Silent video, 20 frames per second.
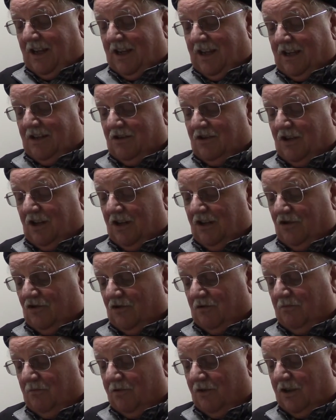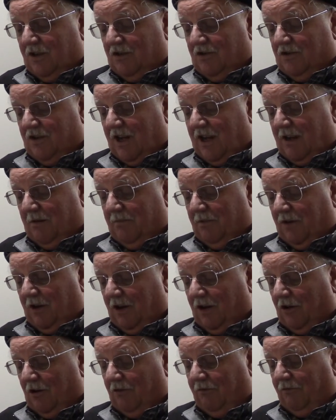as the engine breathes damp
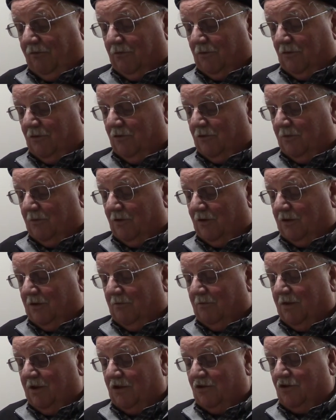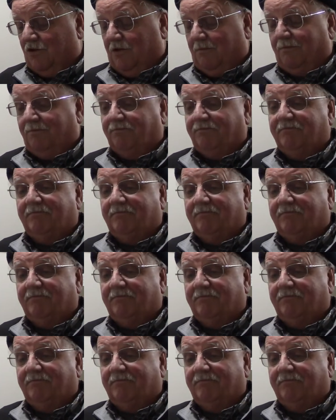air for normal combustion.